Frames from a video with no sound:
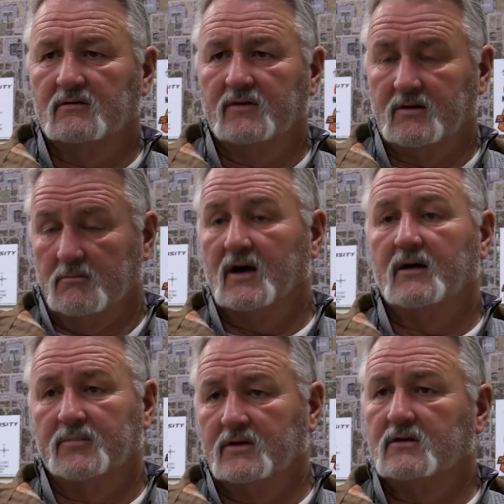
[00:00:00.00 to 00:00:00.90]
in my
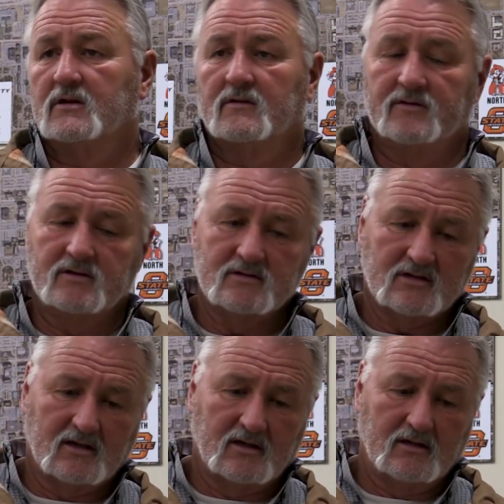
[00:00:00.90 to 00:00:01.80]
opinion, of the
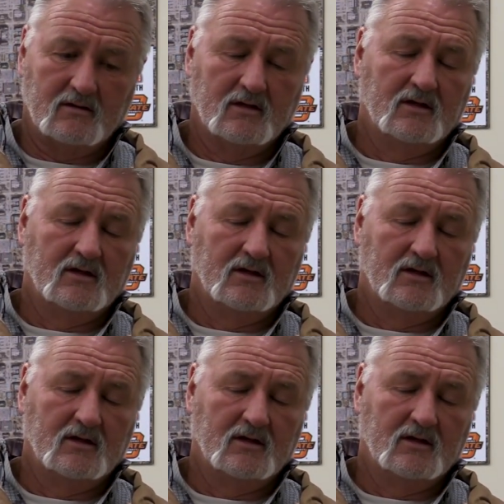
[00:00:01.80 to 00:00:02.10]
design